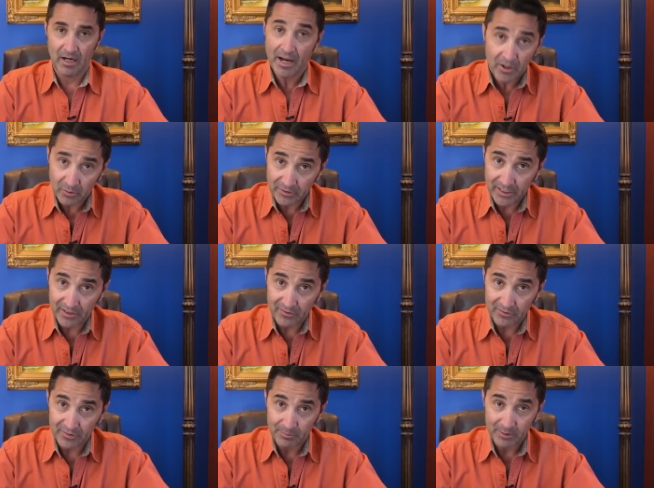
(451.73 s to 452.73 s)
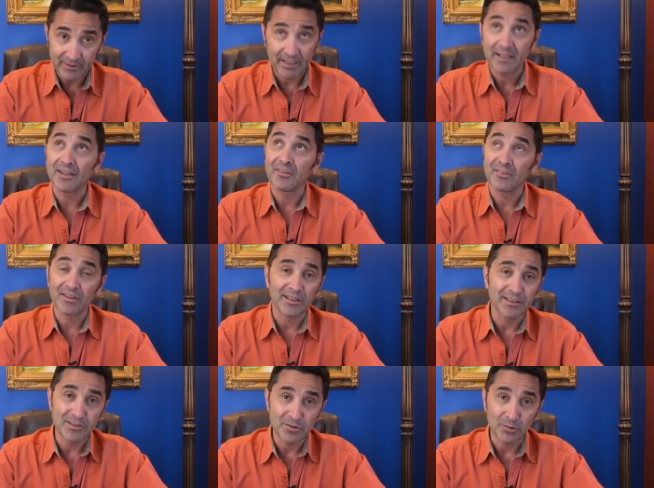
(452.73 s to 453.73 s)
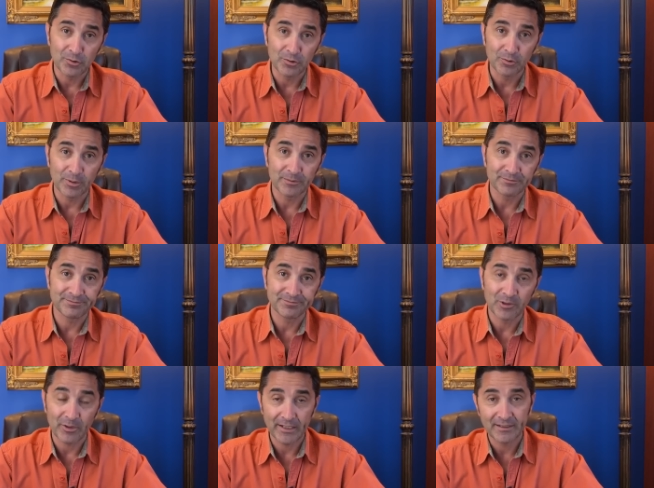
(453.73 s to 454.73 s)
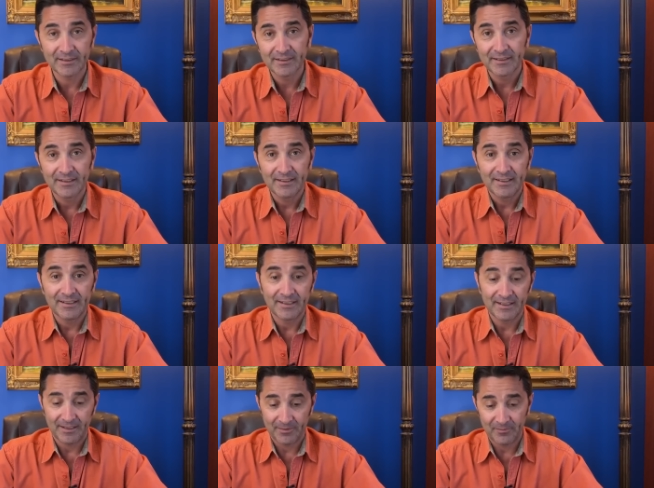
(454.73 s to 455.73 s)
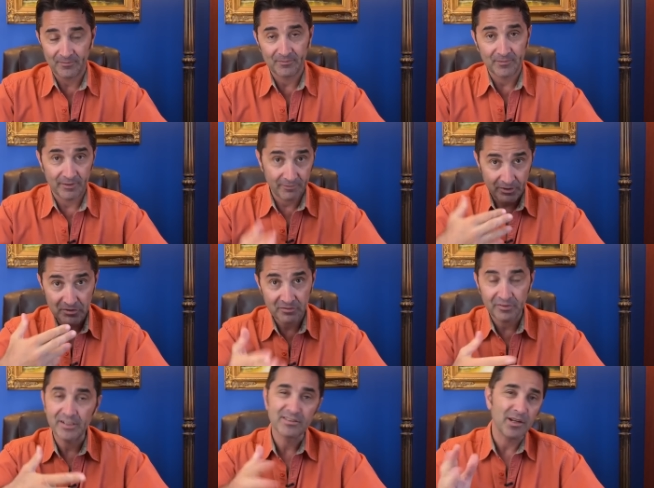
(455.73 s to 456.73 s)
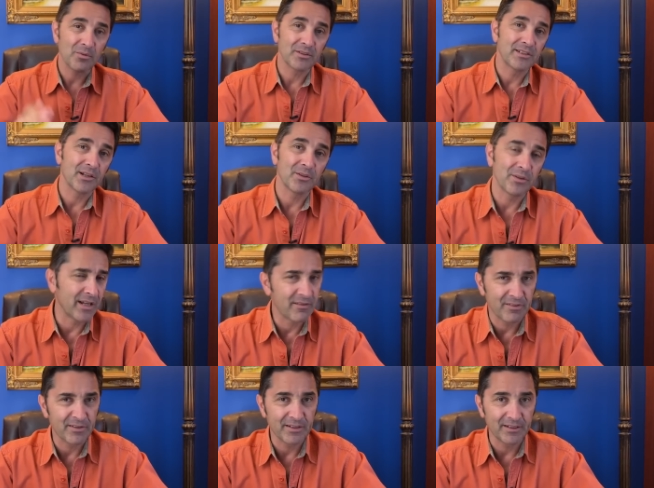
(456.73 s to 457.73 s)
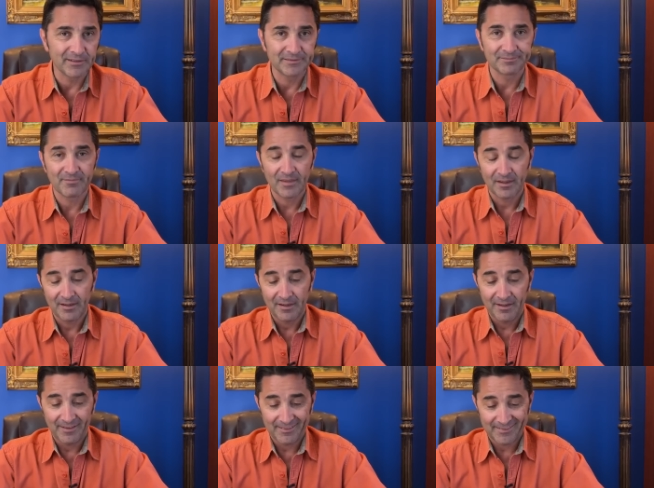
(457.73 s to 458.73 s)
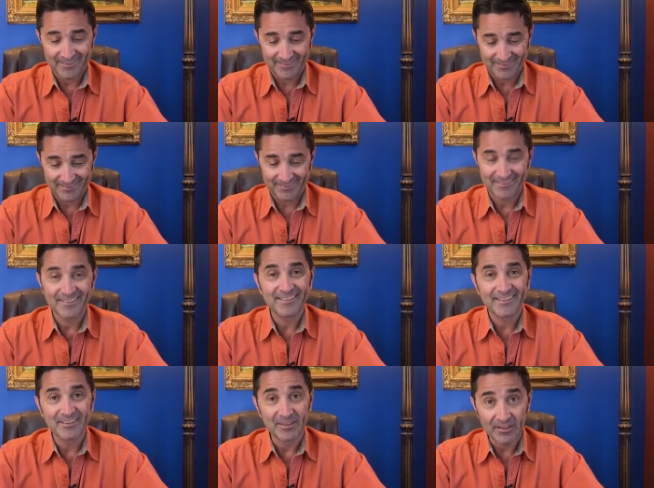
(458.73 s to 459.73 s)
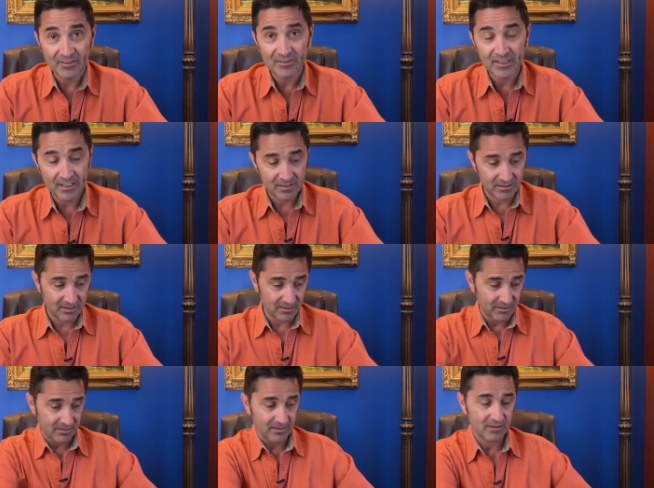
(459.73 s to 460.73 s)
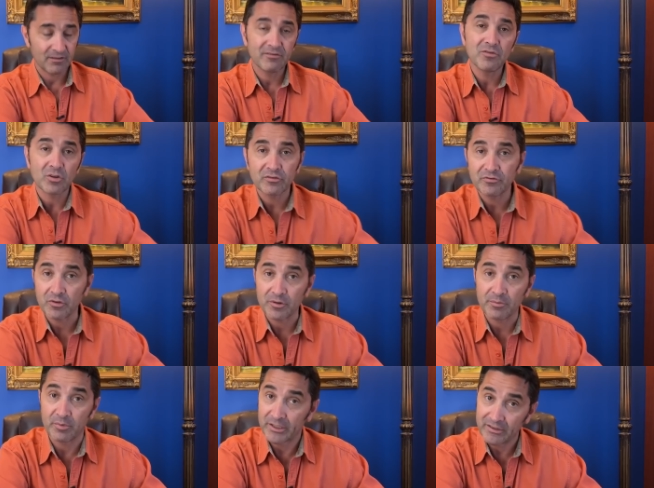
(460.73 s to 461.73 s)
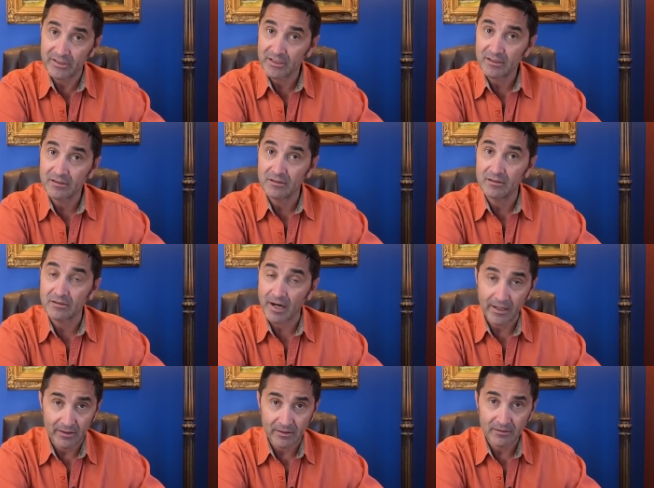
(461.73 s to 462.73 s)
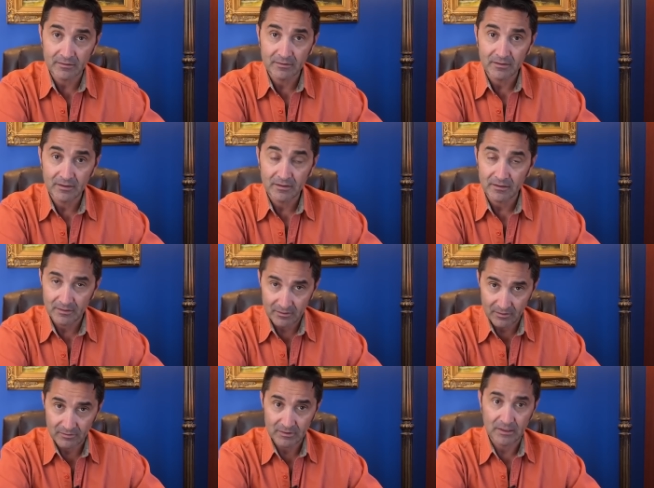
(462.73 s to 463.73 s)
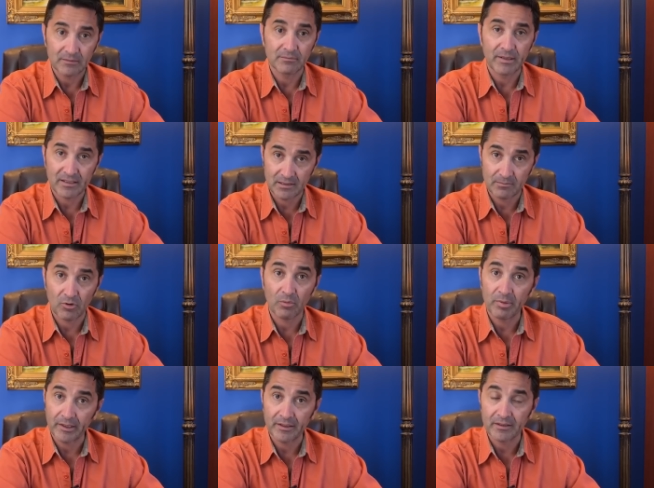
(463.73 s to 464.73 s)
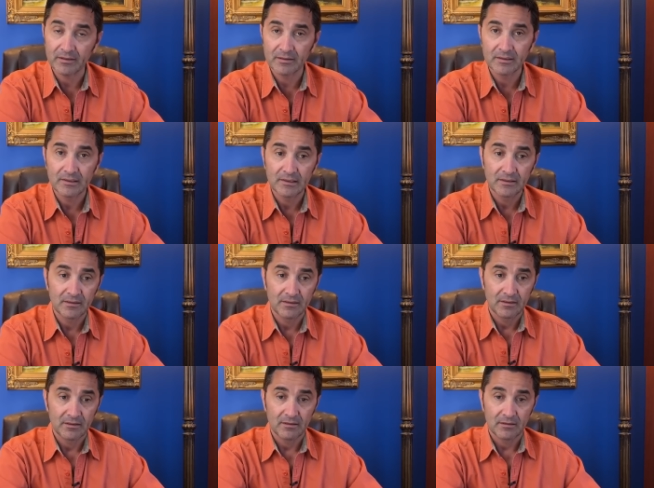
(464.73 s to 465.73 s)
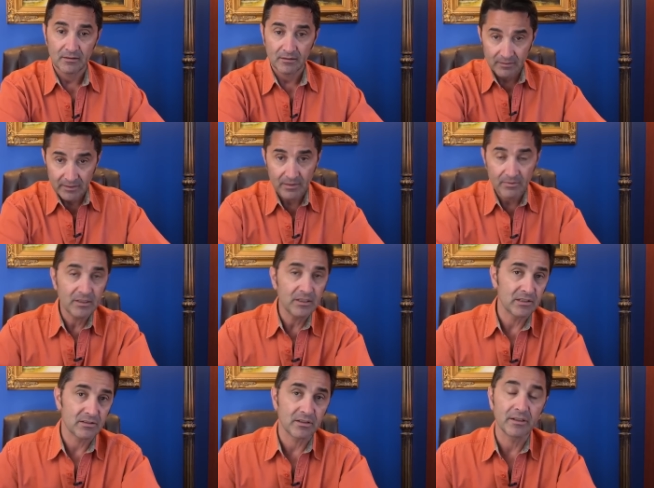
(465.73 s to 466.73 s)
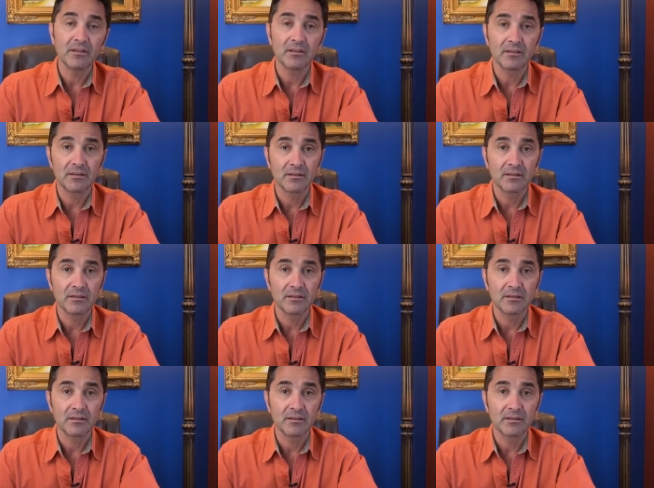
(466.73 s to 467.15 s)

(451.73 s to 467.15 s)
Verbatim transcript: I know the answer, but I can say it, it's YouTube. All right. Um, face to face, I will tell you everything. Uh, United States fought for Brittany Griner, you know, the basketball player. They released her.